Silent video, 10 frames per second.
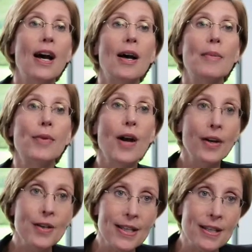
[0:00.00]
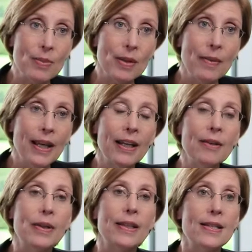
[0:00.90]
Um, progress has been
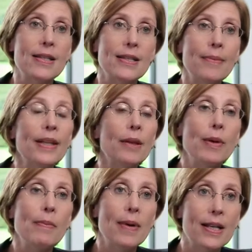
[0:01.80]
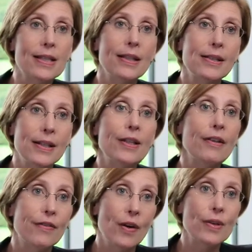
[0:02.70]
made, but this is something we must continue
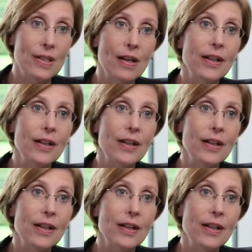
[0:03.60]
to focus